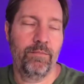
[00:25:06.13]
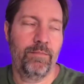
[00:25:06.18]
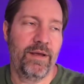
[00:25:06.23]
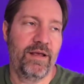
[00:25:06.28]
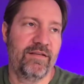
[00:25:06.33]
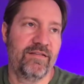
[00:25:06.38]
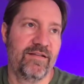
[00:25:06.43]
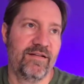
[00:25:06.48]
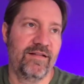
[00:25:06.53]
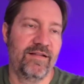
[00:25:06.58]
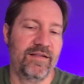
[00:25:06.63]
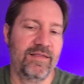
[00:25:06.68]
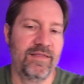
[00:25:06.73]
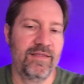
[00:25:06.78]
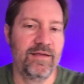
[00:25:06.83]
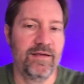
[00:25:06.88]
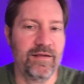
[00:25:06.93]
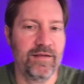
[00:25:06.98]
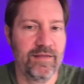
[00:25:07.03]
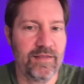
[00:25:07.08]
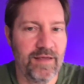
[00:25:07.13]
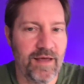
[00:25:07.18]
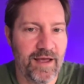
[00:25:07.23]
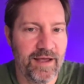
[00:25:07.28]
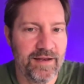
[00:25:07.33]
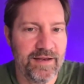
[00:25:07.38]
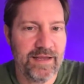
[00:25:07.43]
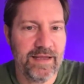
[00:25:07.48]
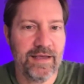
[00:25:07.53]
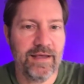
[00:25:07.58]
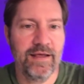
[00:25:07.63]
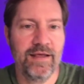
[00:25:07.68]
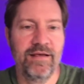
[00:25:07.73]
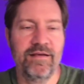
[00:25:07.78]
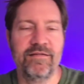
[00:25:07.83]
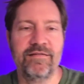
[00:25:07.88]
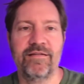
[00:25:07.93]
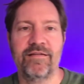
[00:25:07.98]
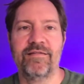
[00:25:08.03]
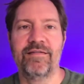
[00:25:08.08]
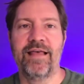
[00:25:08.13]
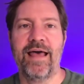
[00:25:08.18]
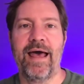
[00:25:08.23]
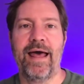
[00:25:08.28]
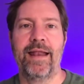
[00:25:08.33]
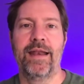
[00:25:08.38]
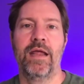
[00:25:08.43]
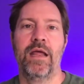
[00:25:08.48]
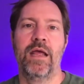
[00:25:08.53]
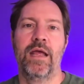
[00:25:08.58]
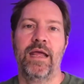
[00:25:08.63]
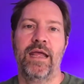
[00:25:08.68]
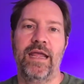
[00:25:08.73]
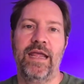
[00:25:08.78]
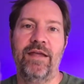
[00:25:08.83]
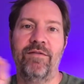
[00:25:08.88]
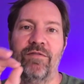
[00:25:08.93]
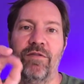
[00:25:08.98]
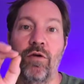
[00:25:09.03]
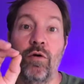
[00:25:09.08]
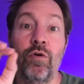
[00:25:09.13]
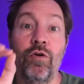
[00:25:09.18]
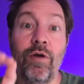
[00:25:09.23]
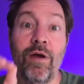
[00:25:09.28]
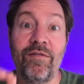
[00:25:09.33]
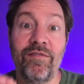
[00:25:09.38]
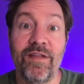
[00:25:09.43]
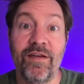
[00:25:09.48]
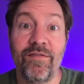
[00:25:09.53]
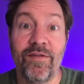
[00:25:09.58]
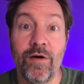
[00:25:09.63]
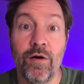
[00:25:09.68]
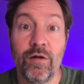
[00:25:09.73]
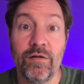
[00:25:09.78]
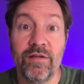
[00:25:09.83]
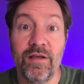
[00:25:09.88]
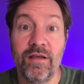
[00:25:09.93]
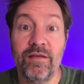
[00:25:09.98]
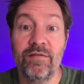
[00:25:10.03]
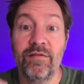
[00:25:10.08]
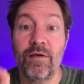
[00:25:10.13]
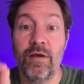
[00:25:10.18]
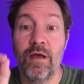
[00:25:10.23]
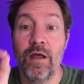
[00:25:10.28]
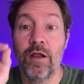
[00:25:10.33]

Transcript: Basically, the idea is that even though you have difficulties,